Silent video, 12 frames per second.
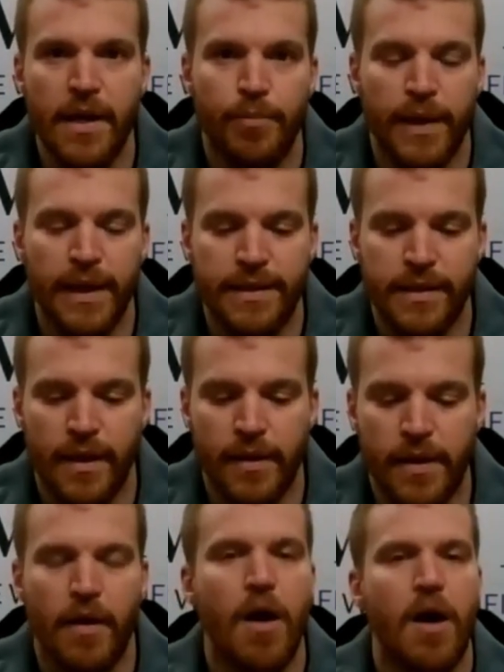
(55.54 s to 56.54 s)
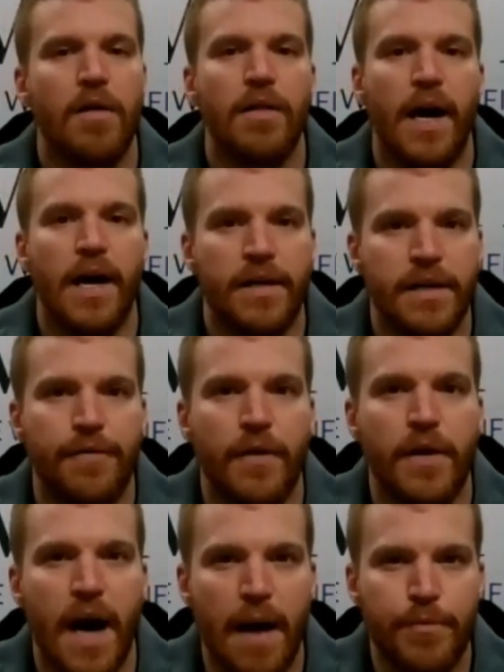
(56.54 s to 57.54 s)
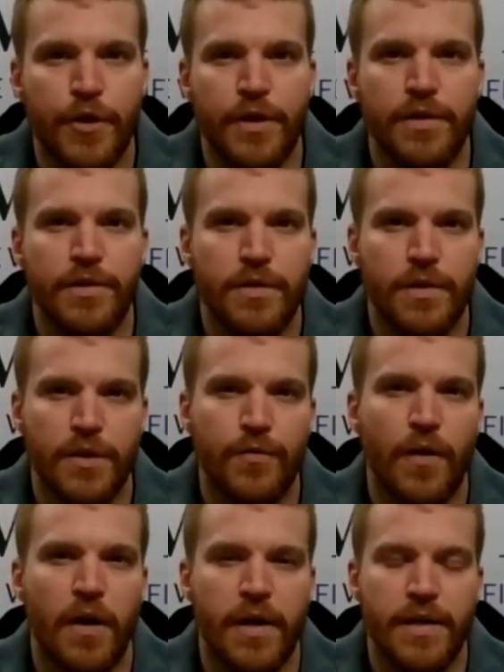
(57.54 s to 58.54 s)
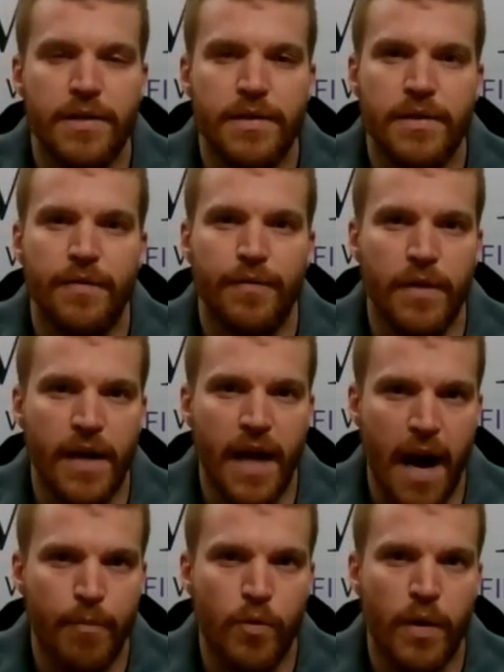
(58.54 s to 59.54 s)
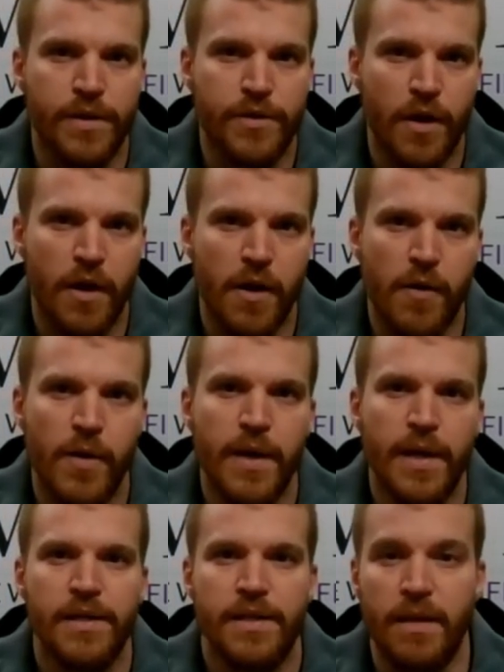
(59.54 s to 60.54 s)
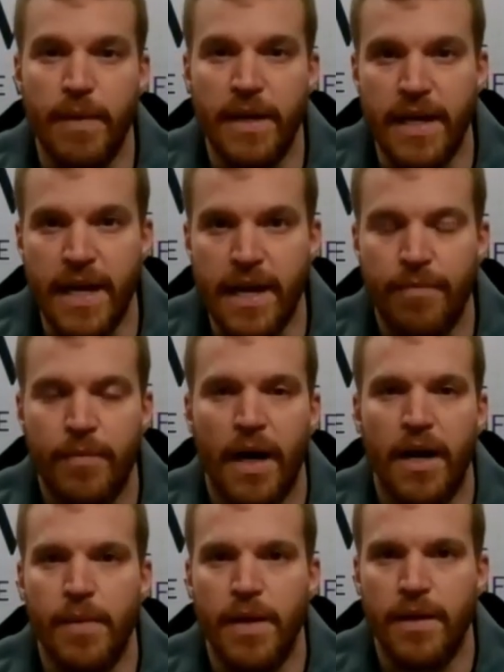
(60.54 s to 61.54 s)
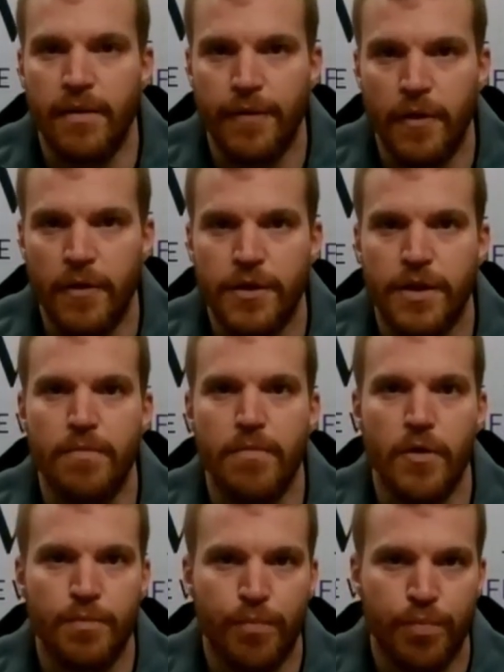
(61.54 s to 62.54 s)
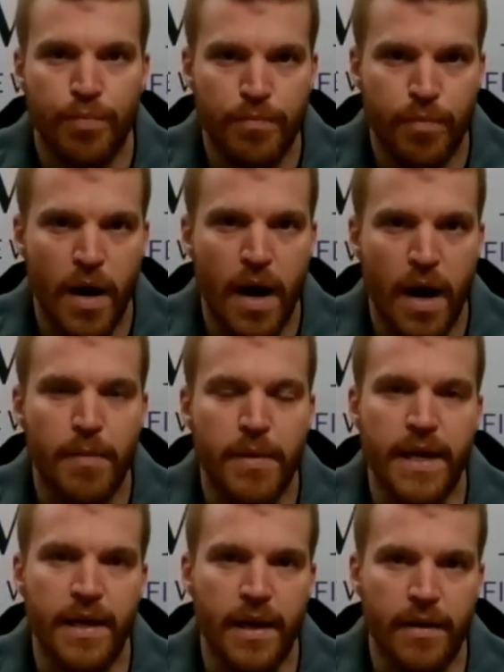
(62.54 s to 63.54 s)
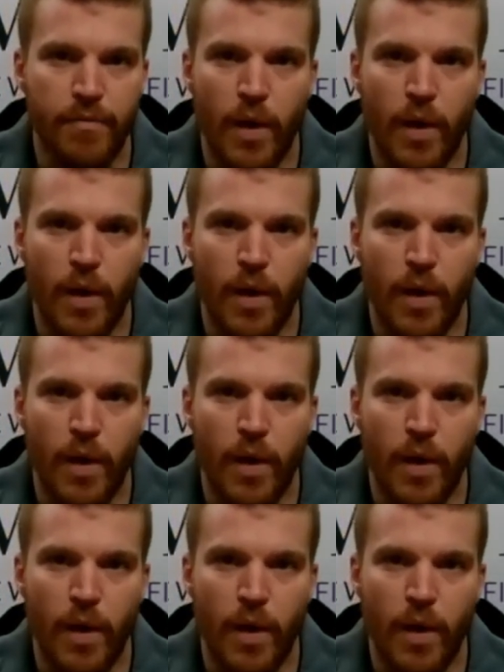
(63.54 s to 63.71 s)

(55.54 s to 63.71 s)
but there are a lot of different options as far as different cannabinoids go, CBD kind of being the first and most prominent and